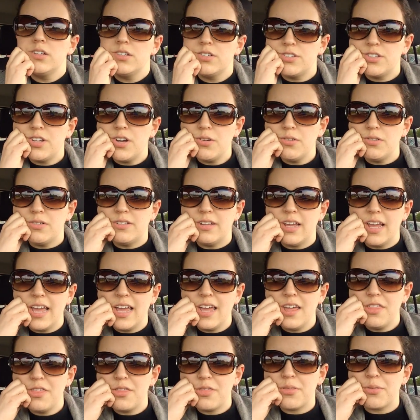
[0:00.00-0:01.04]
So
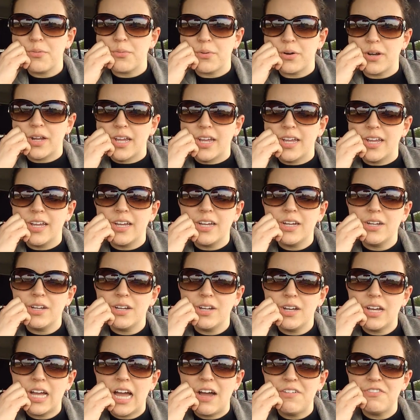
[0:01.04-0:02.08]
day three.
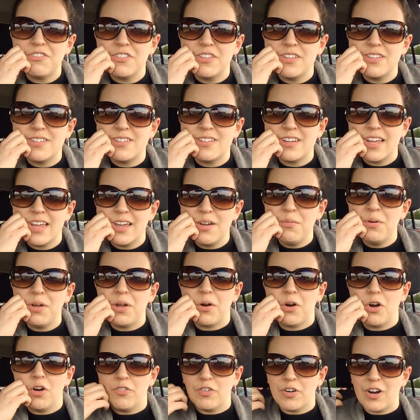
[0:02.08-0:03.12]
After this day,
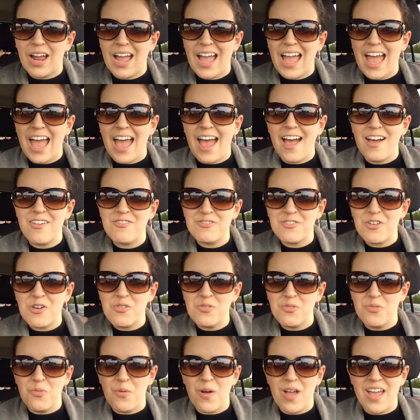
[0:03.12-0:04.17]
we are over
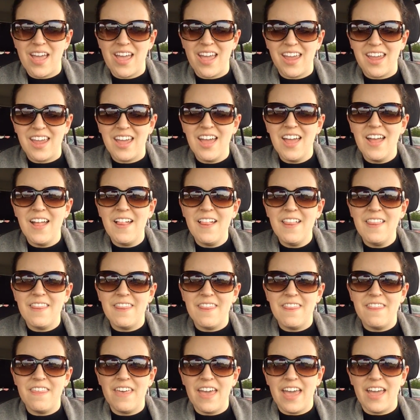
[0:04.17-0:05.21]
halfway
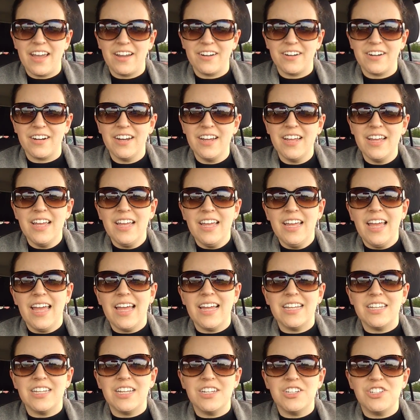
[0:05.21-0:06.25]
there.
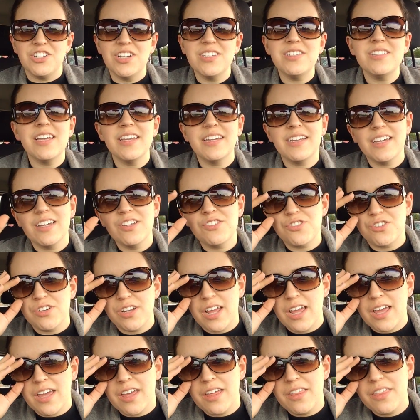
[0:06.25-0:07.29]
And just like
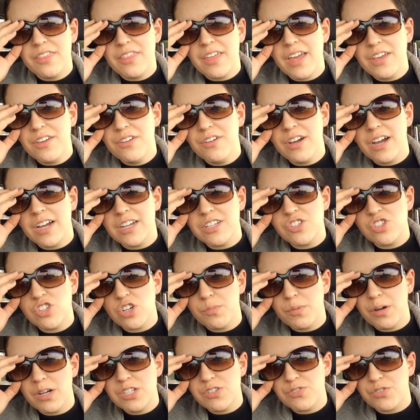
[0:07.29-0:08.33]
yesterday, thank you guys
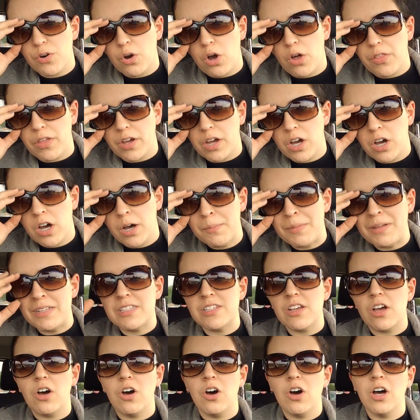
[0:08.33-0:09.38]
so much for all the
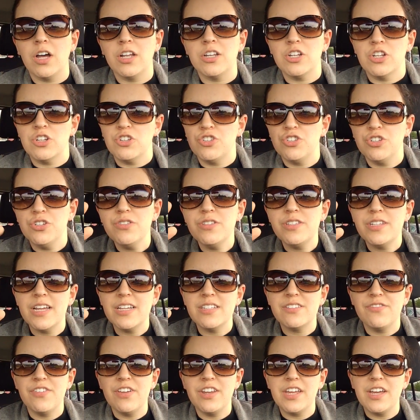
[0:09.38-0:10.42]
comments on
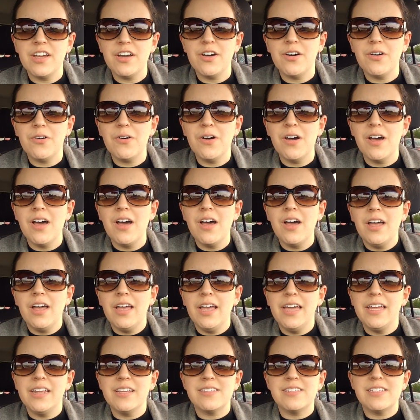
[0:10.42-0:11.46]
Tuesday's video.
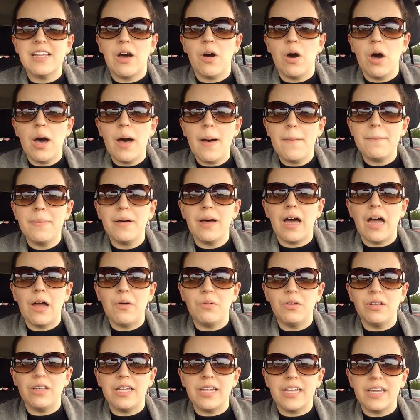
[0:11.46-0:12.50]
It is now up. I
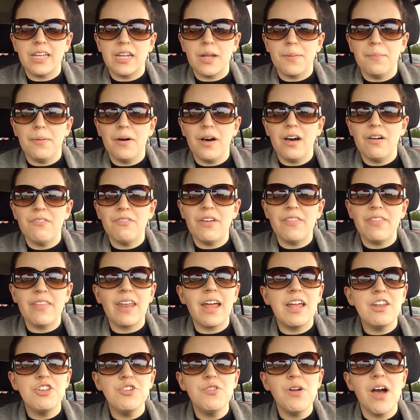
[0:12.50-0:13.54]
will link it above. And
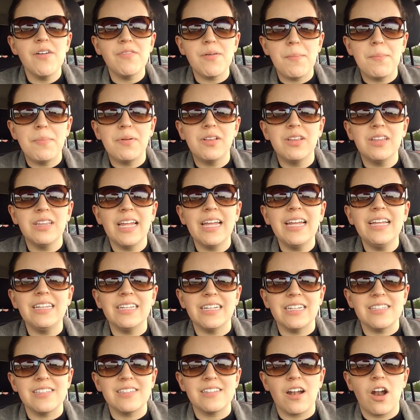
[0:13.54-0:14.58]
then I do have a
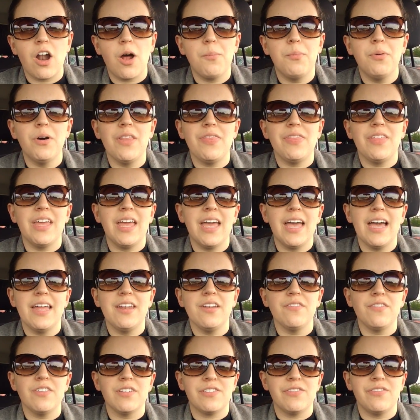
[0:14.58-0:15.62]
playlist I'll put at the
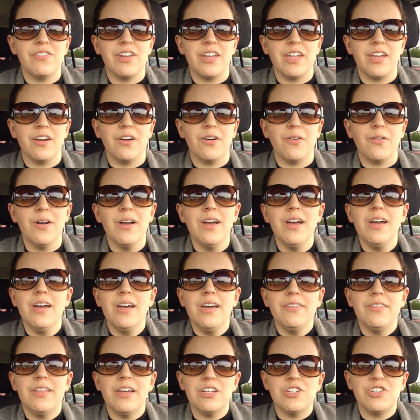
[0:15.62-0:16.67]
end of this video
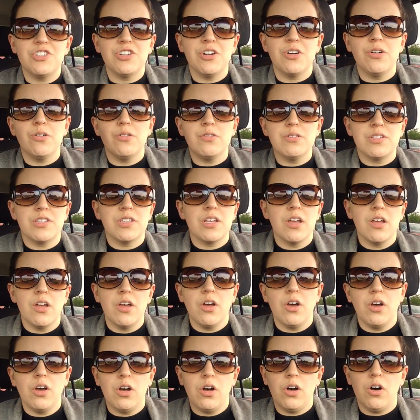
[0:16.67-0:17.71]
that shows
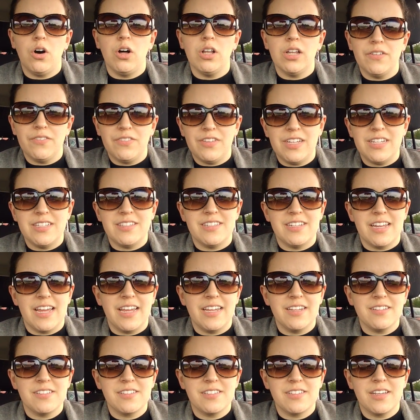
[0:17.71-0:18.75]
all of these
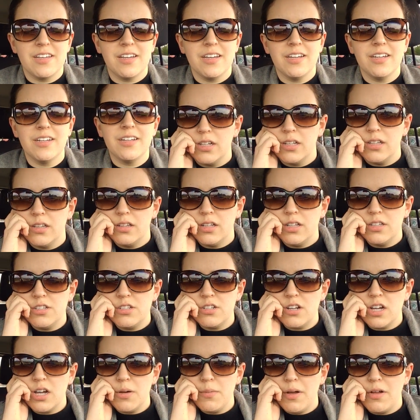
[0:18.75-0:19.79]
days. Let's
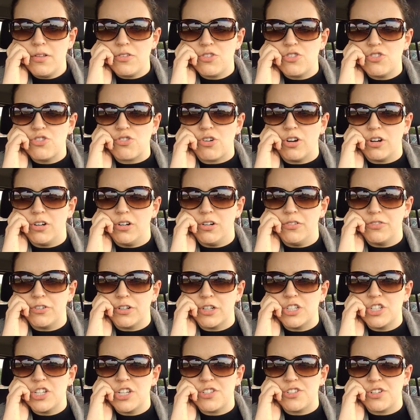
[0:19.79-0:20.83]
talk about struggle for
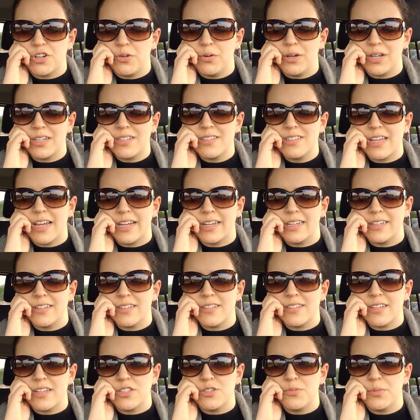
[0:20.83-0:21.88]
just a quick second
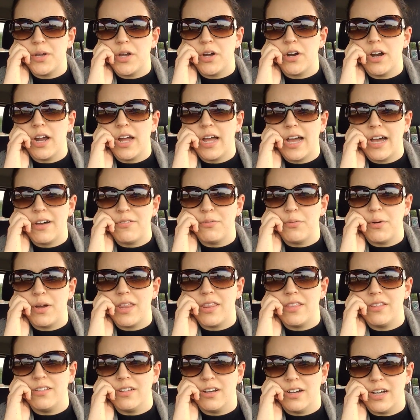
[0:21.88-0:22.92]
since we are halfway
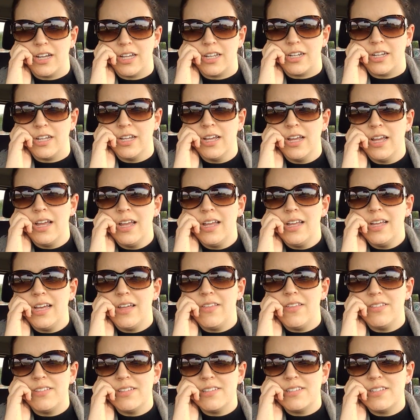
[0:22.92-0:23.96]
done.
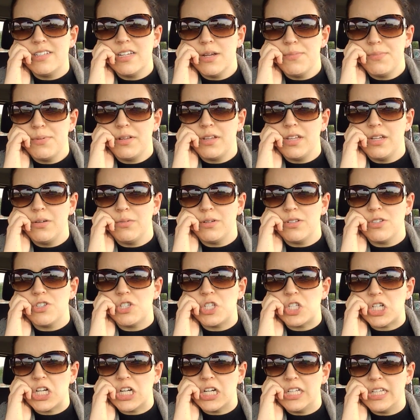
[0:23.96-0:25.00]
And this is typically when
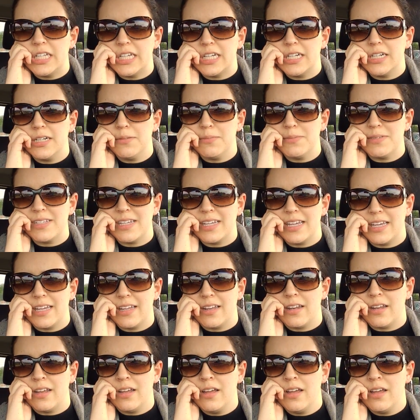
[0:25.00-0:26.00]
struggling comes in.